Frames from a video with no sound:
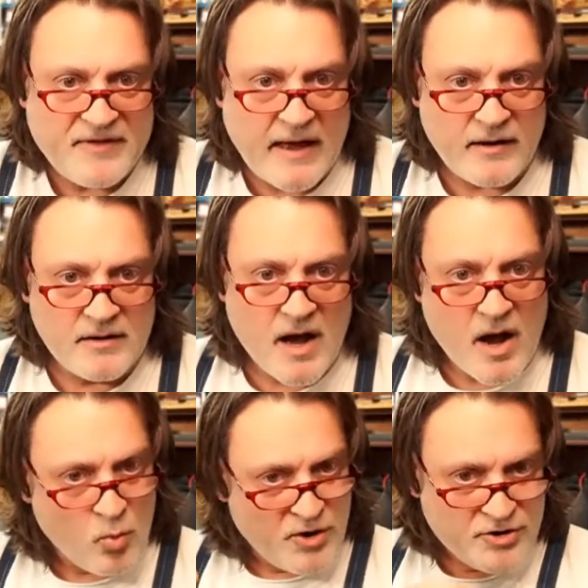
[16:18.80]
that a
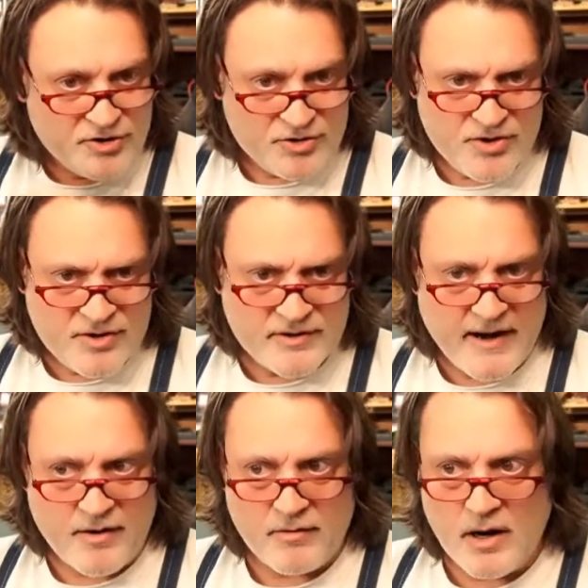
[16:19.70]
lot when you're doing your
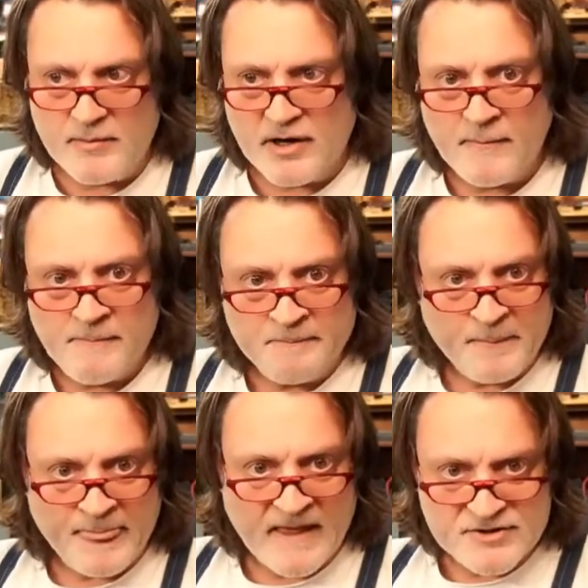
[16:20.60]
diorama
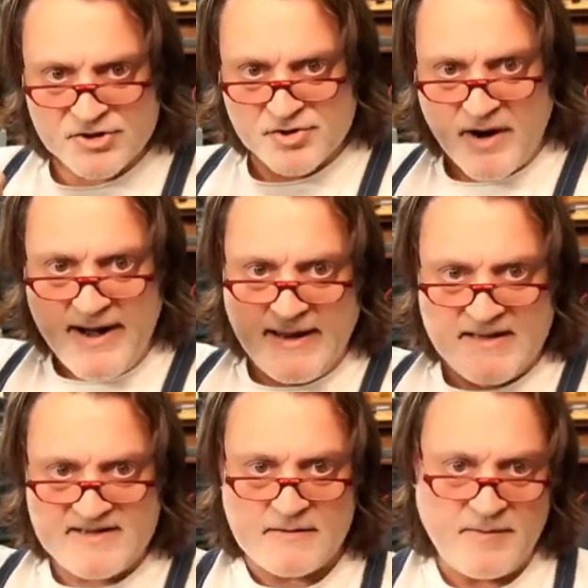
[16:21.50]
to try to get
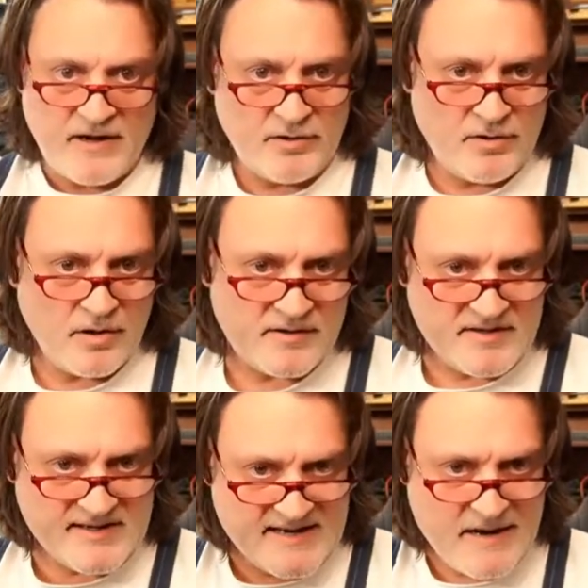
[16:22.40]
somebody to look
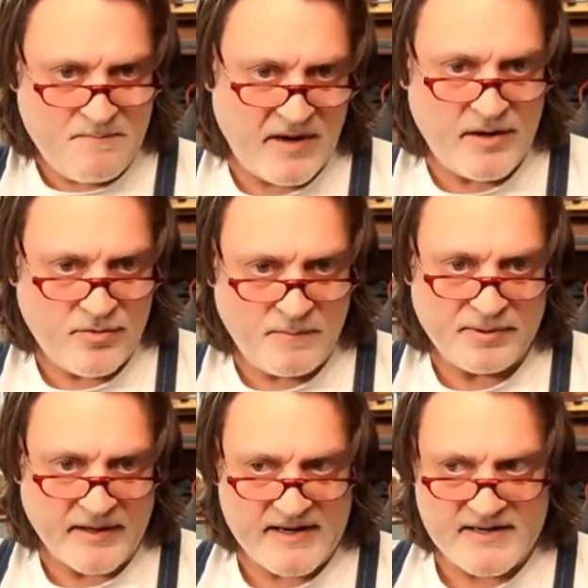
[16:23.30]
deep into a
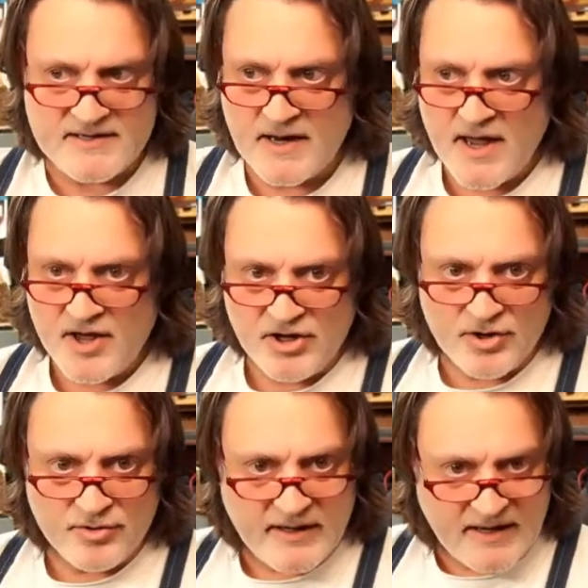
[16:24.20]
place you
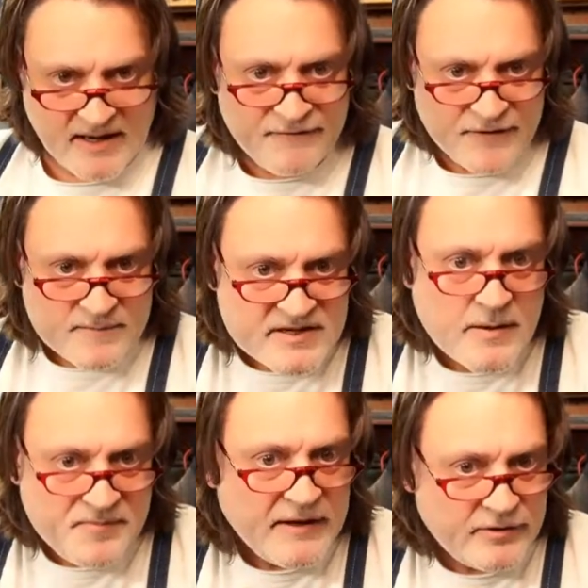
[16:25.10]
know give them
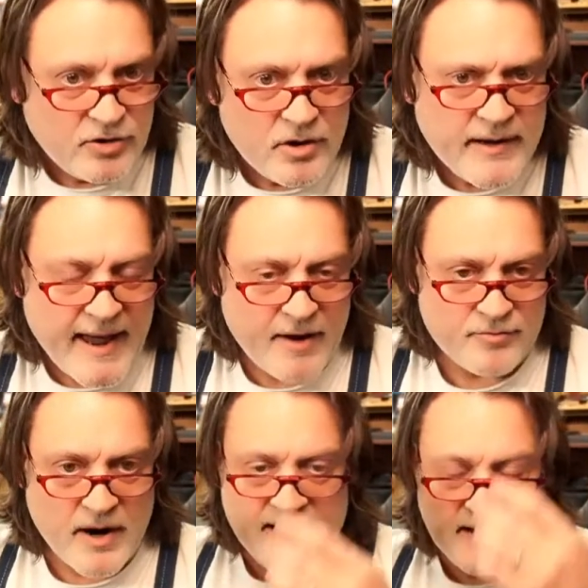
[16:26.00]
something to look at
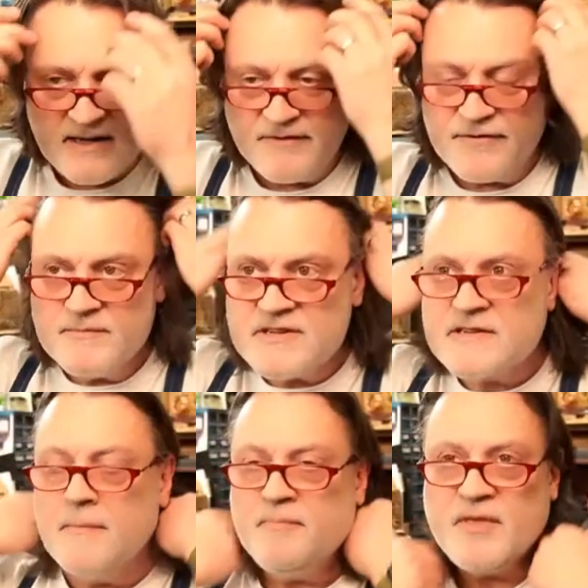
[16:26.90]
right give them
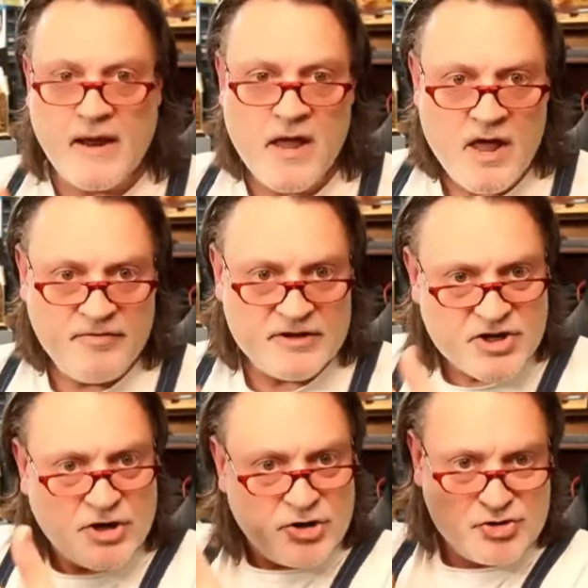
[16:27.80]
something that's
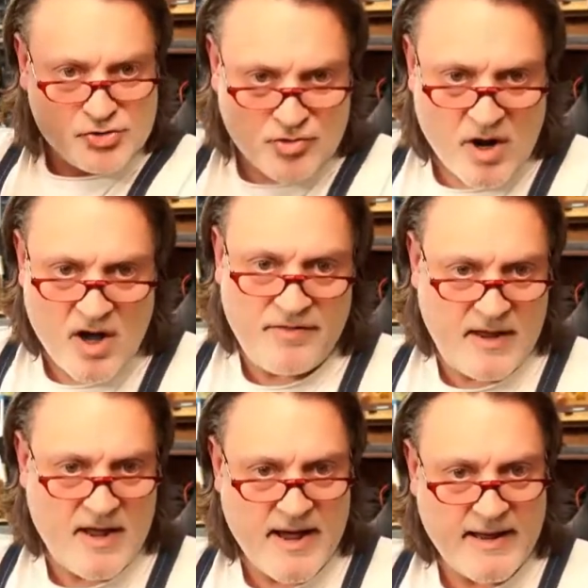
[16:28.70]
going to draw
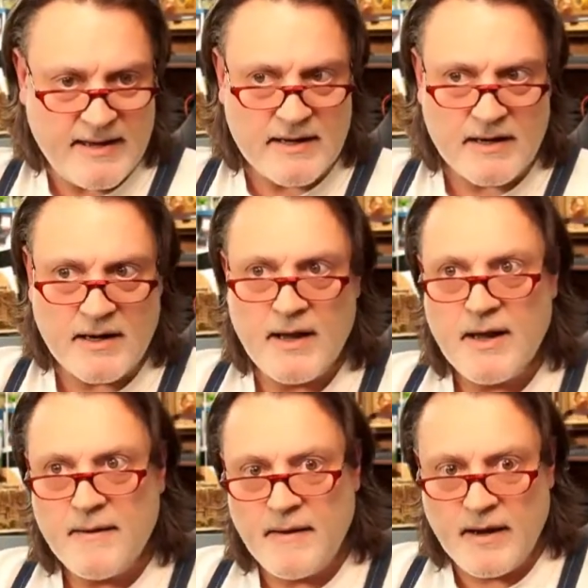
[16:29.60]
the eye in
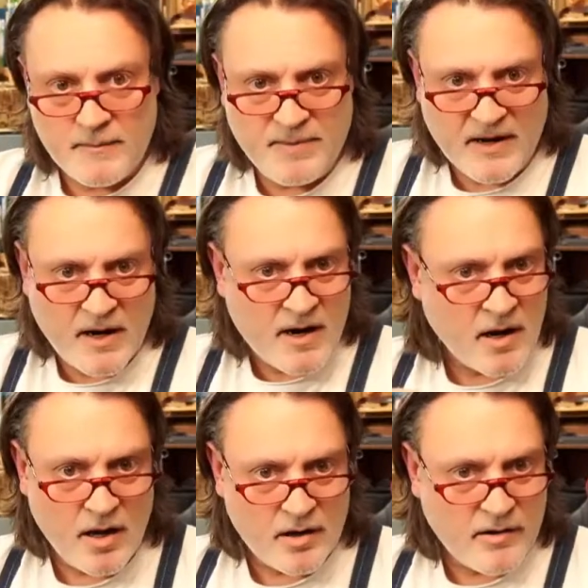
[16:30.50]
it can be a
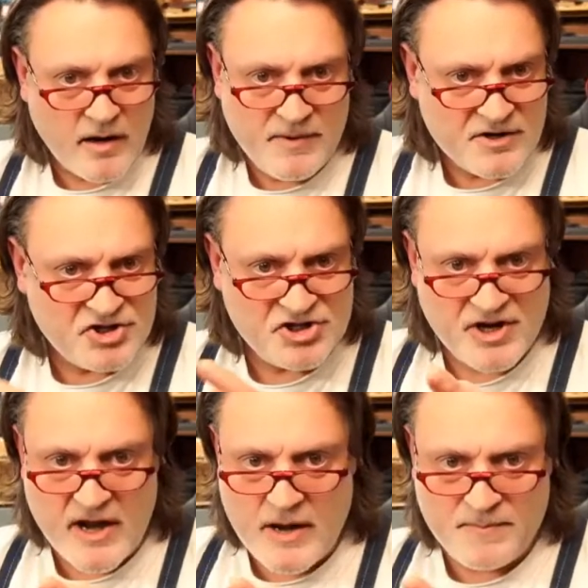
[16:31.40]
color it can be a
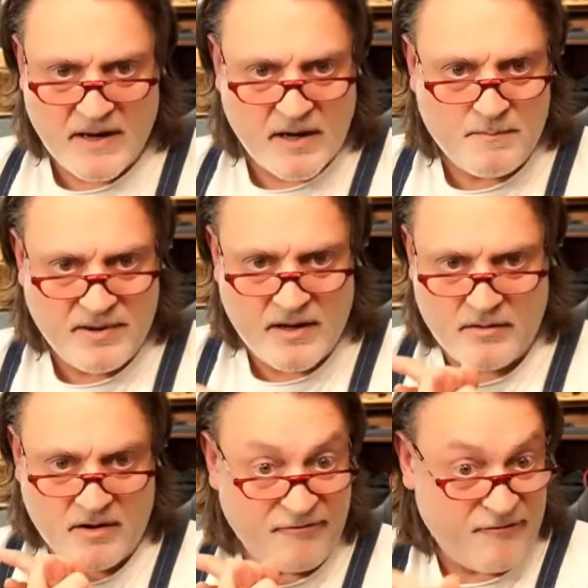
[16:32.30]
shape it can be a,
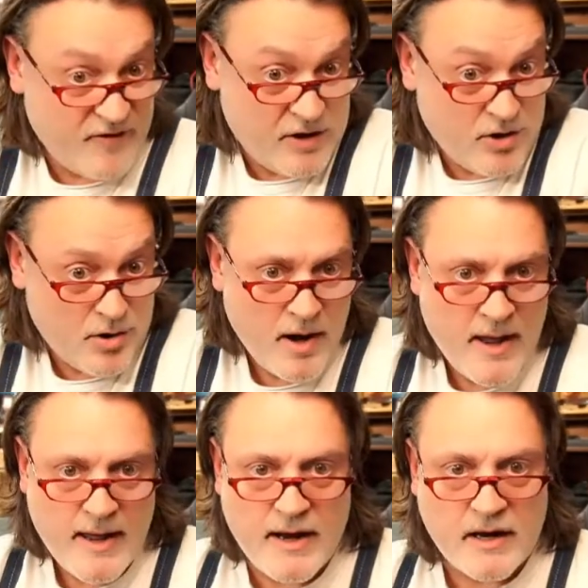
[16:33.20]
a, figure
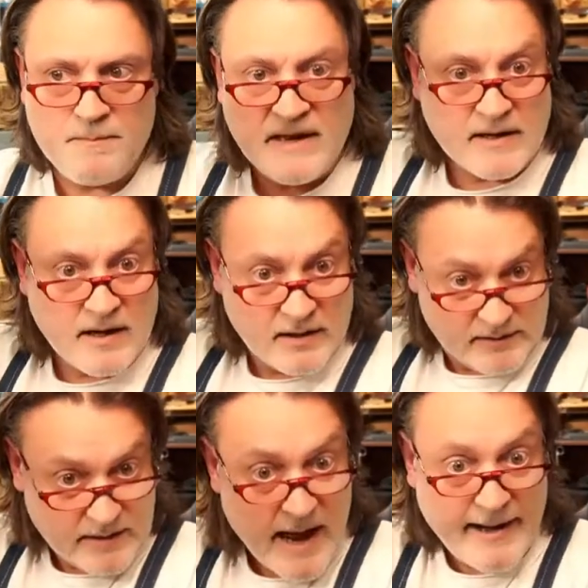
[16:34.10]
it can be a
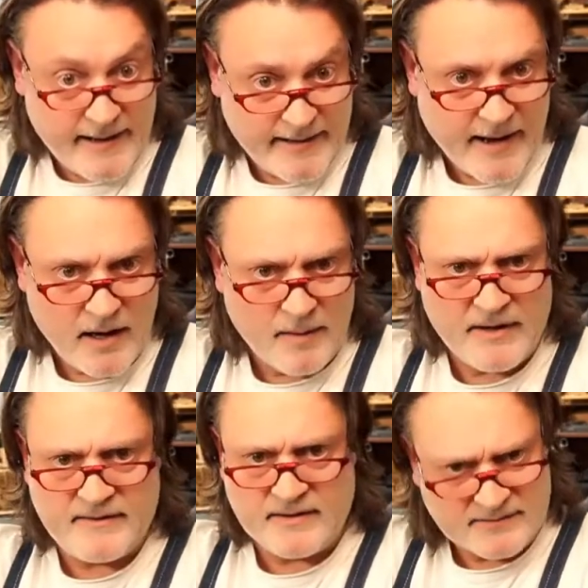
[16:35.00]
lighted
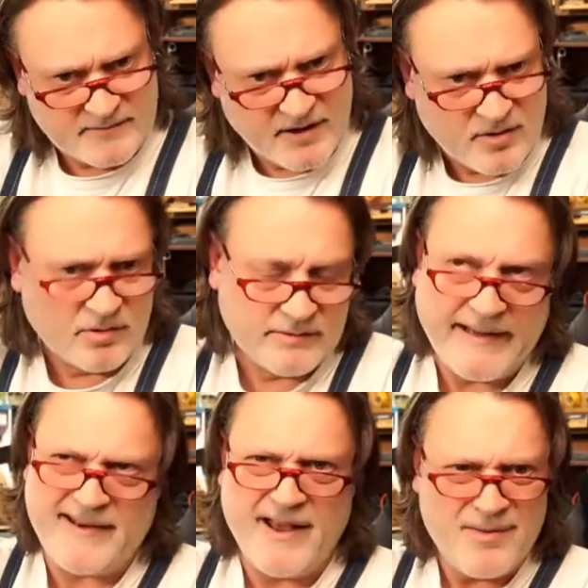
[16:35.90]
element you know a
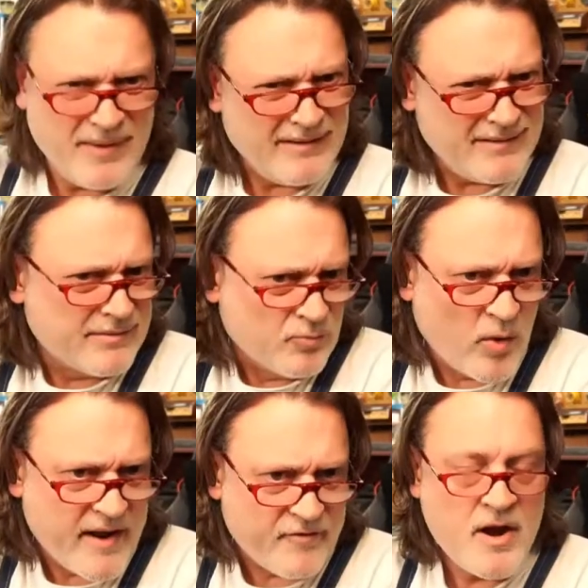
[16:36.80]
lit element
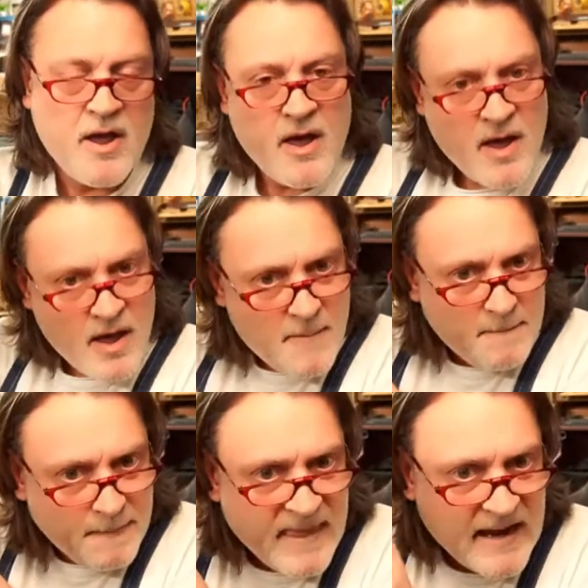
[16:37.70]
whatever
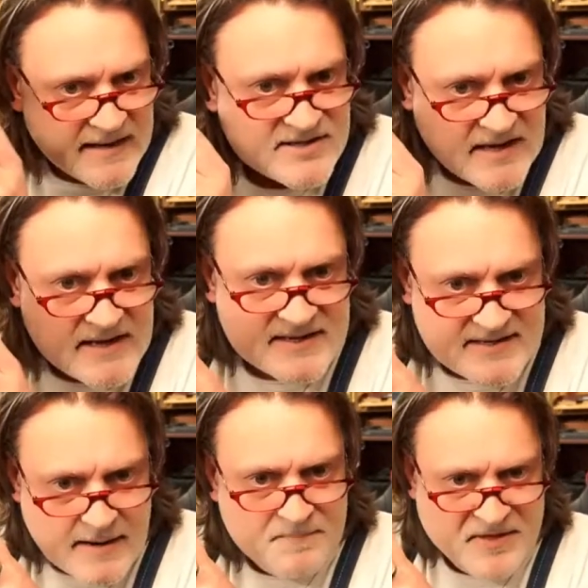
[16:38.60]
it's it's
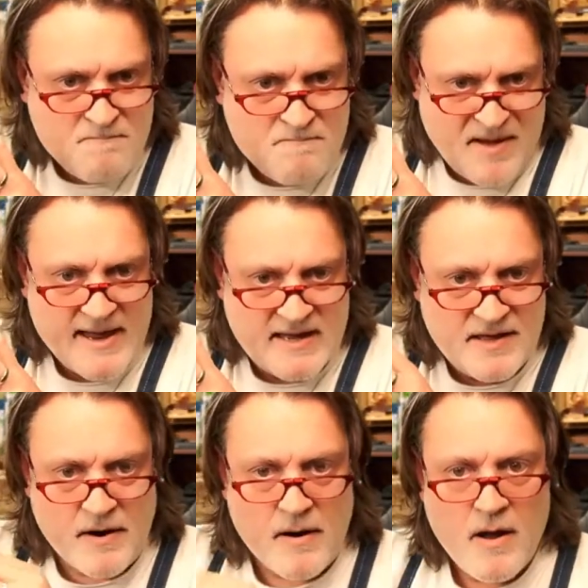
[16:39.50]
something back in
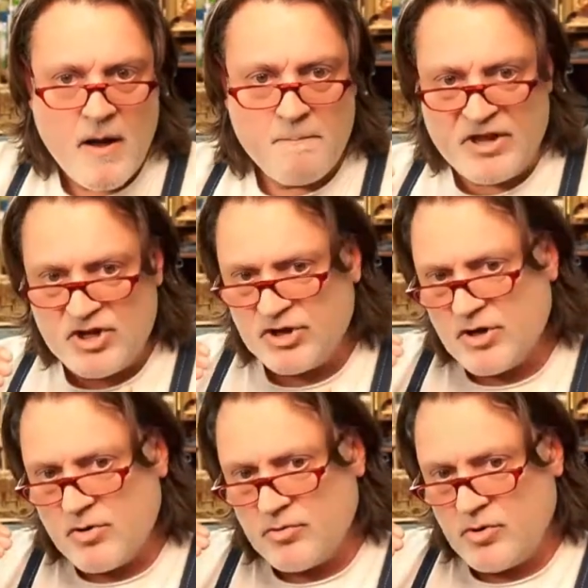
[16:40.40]
there but you don't